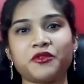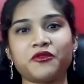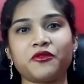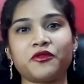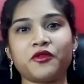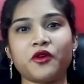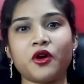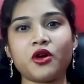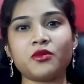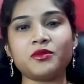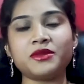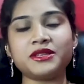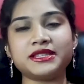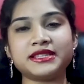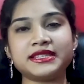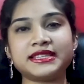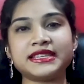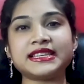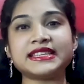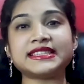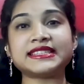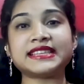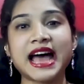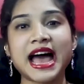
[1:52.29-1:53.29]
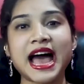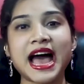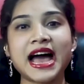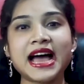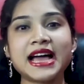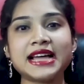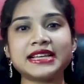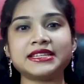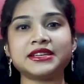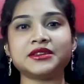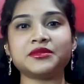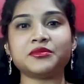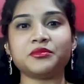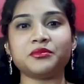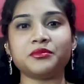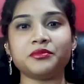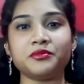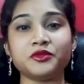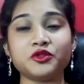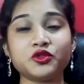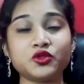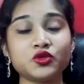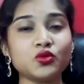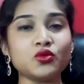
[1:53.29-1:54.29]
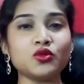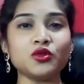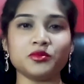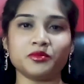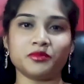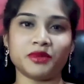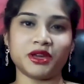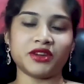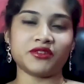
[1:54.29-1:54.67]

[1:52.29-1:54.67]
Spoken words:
performances had him soon